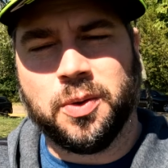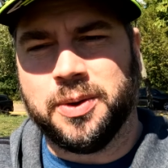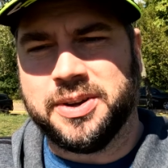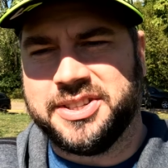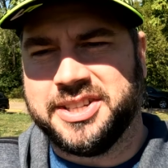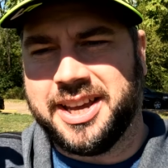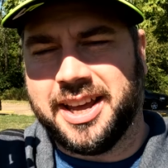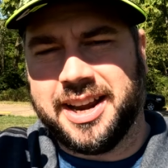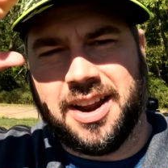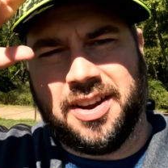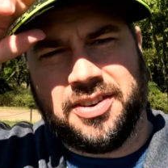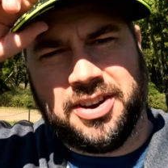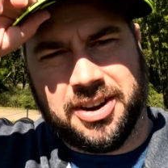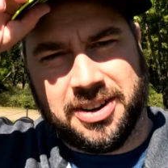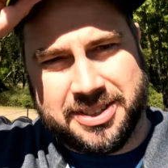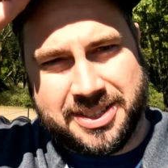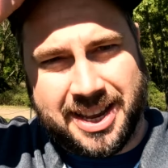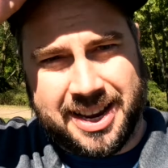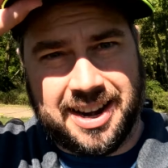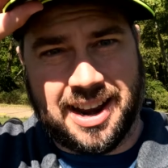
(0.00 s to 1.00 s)
We're once again out
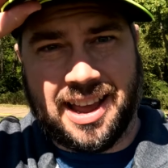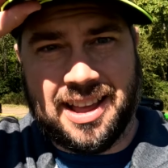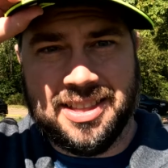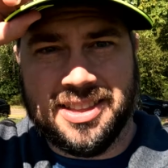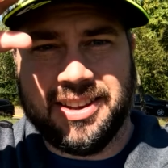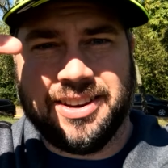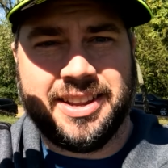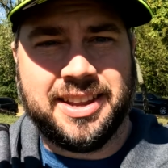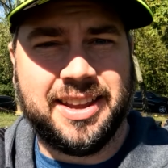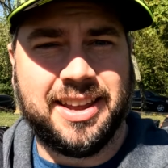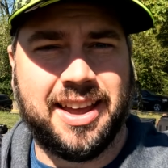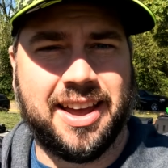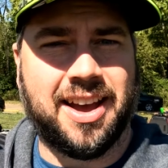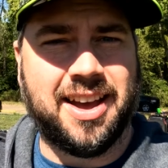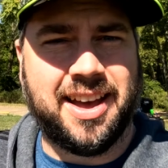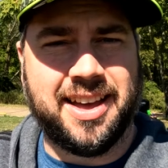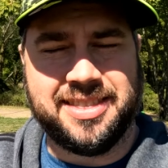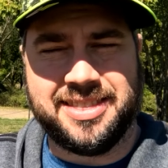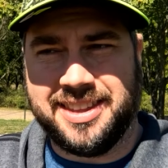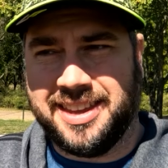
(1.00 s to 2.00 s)
here on Staten Island
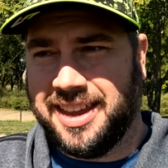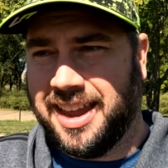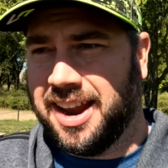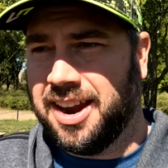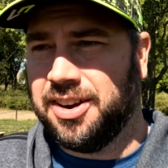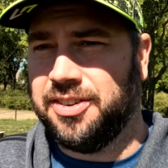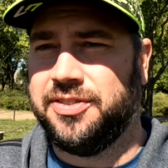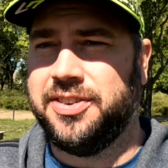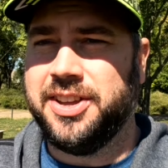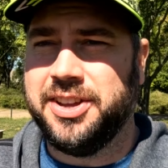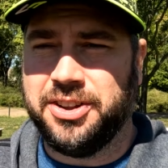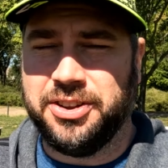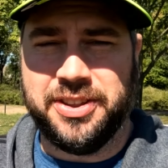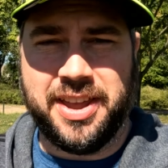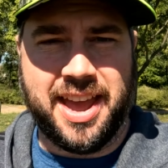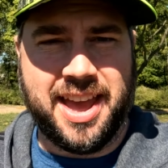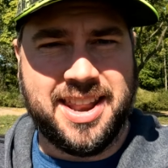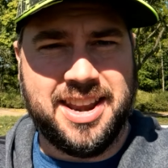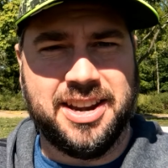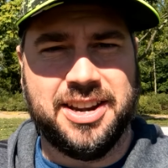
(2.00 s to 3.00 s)
uh, the
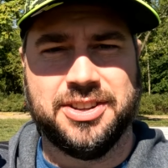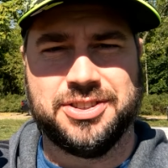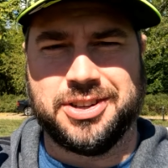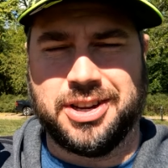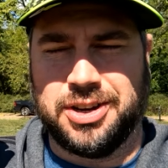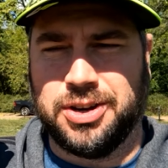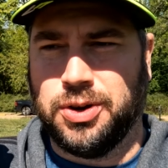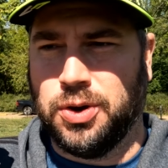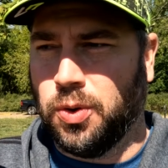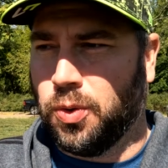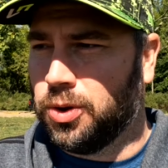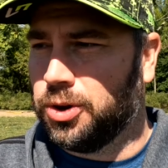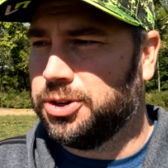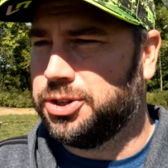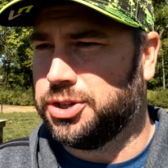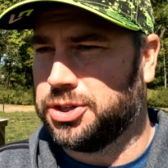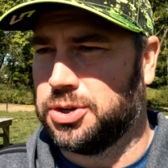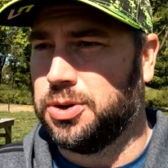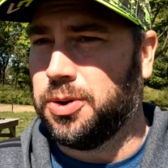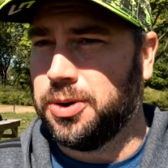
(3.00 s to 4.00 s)
airfield and it is a
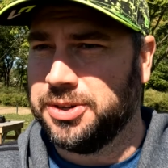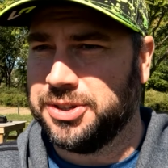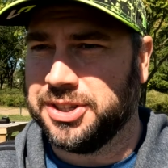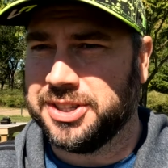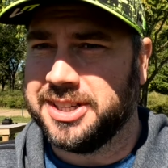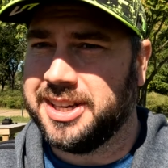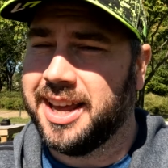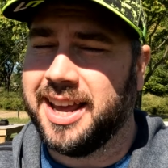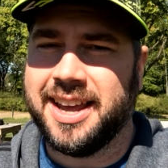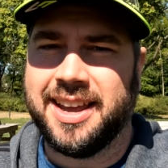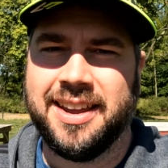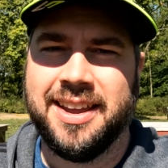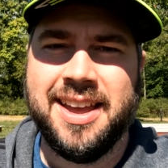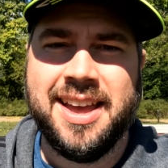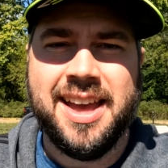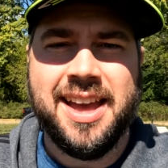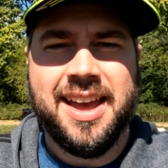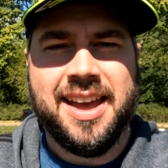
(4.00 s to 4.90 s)
gorgeous, gorgeous day.